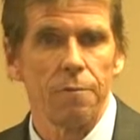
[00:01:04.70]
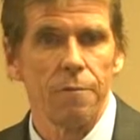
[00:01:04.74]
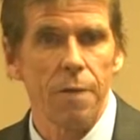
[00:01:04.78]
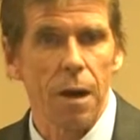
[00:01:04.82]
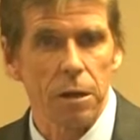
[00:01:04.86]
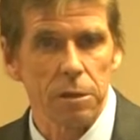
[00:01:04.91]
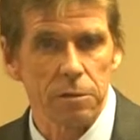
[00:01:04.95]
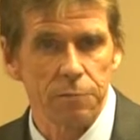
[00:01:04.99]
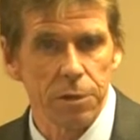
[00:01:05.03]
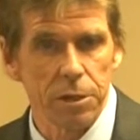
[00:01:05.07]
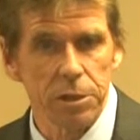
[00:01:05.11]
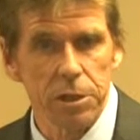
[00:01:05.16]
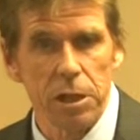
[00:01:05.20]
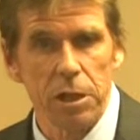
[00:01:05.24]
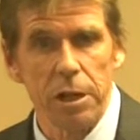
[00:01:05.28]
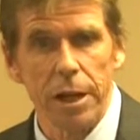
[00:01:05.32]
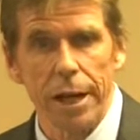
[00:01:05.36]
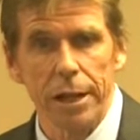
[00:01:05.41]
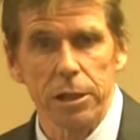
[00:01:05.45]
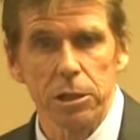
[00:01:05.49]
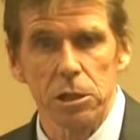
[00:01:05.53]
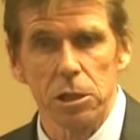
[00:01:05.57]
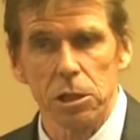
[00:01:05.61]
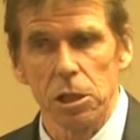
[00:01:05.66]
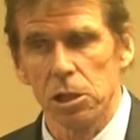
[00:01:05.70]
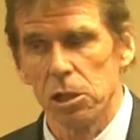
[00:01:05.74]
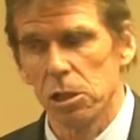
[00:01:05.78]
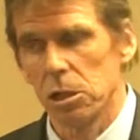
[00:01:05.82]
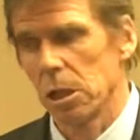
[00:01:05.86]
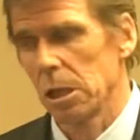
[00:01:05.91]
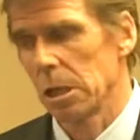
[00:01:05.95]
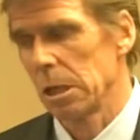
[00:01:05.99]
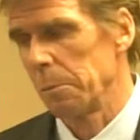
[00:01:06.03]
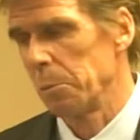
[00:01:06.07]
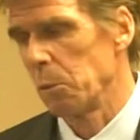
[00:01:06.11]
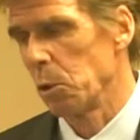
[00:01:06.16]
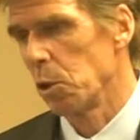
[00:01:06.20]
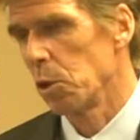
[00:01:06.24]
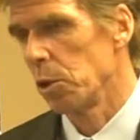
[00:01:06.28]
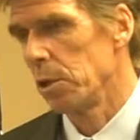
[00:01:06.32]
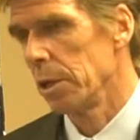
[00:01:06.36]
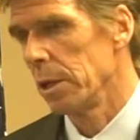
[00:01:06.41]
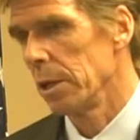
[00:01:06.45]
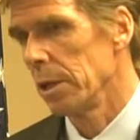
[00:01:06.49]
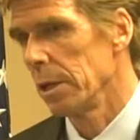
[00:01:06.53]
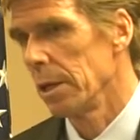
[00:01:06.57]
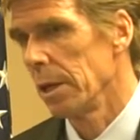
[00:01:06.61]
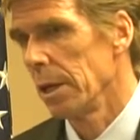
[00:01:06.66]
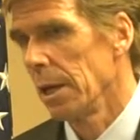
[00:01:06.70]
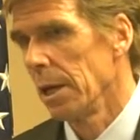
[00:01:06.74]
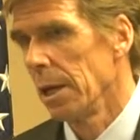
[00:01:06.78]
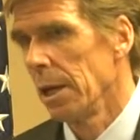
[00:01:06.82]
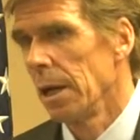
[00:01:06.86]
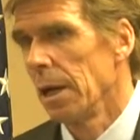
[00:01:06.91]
it involves visiting agencies in the community.